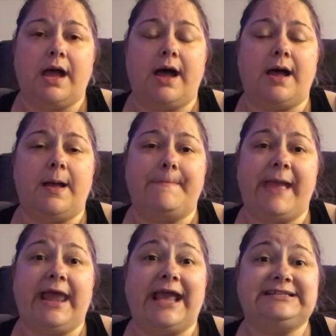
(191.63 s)

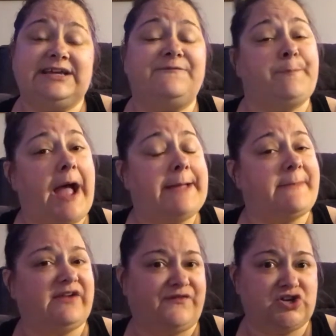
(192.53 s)
And I did buy
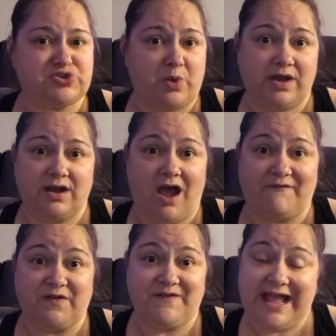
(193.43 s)
my first one
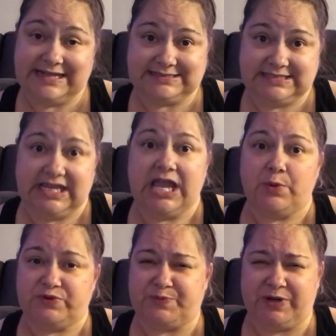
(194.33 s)
off of Etsy. It
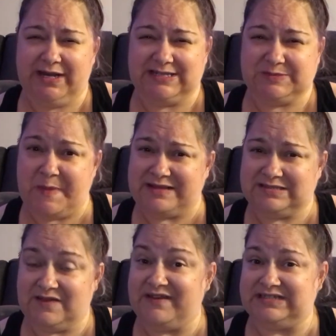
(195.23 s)
was pretty
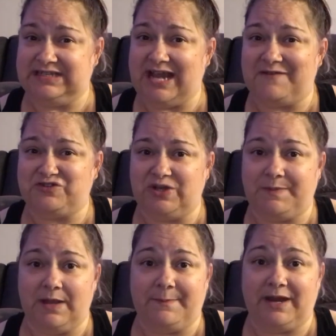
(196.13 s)
expensive and it did have
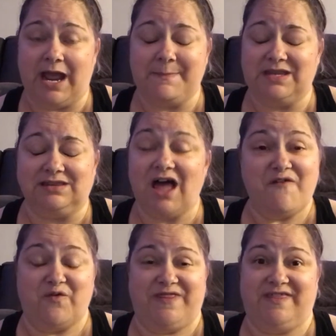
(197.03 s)
shipping, but I'm in
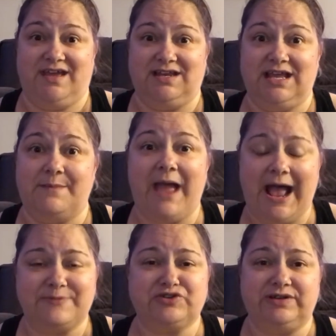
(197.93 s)
love with it. I'm
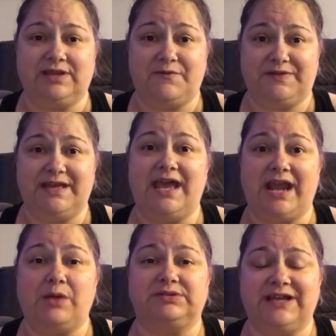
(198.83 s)
absolutely in love with it, and
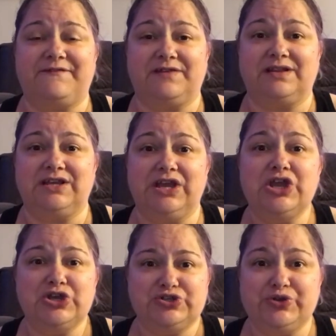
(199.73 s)
I will definitely
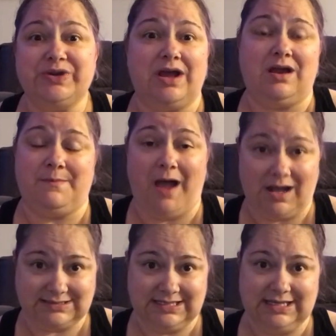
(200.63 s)
do an
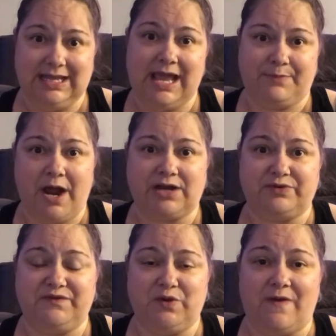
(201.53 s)
unboxing and product
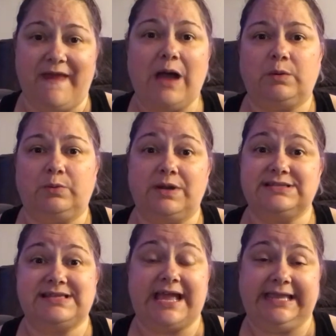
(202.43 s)
review on that one
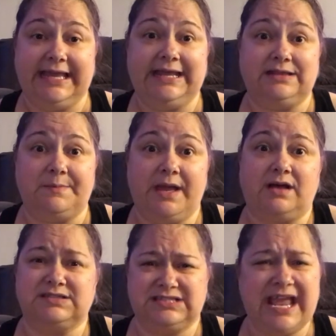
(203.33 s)
once I get it in the
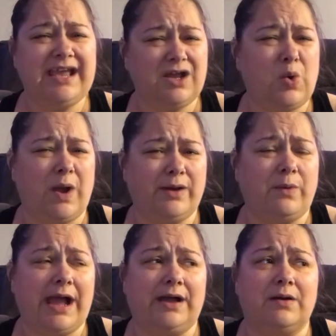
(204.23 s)
mail. It's taken quite a
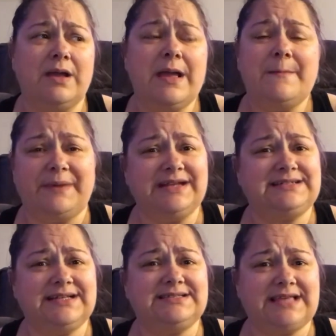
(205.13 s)
while, but it
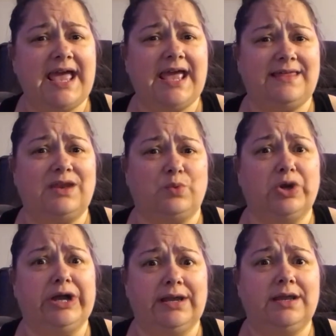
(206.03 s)
did say that it
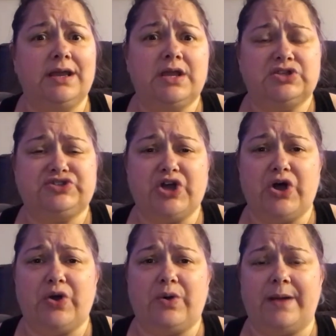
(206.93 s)
would.
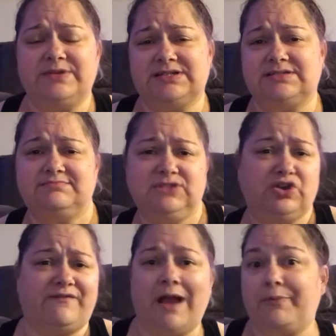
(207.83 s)
So I'm just, you
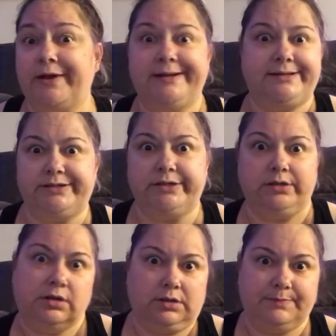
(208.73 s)
know, I've got plenty to
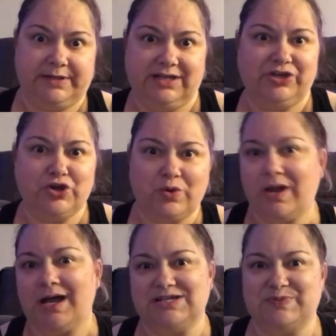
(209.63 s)
do, but you know
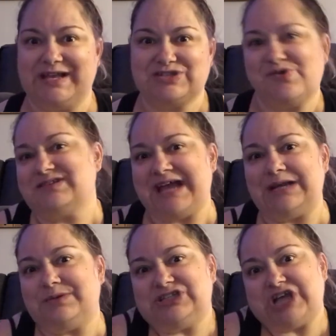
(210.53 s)
us, we get so
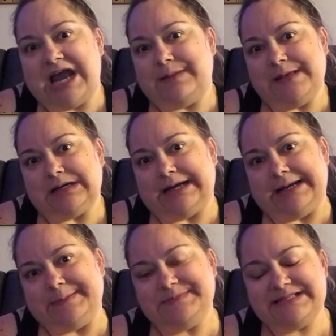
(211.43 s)
excited when the China mail
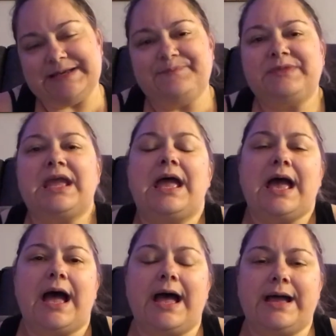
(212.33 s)
comes.
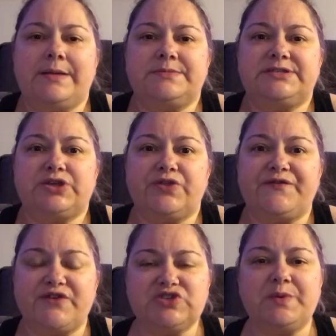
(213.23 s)
So the
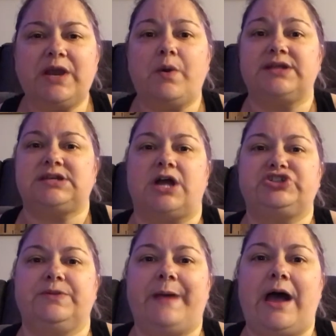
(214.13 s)
first one I want to talk
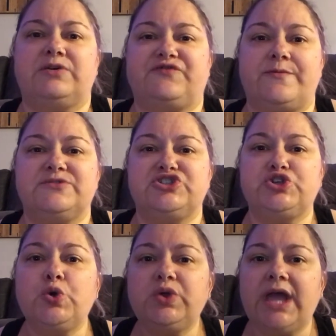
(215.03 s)
to you about was from
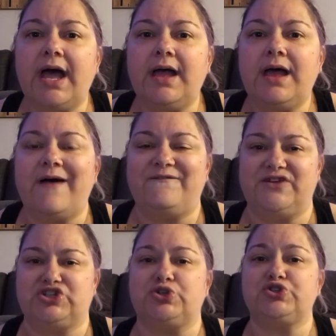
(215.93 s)
Zooya
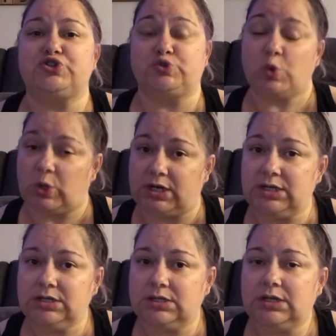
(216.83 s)
official store.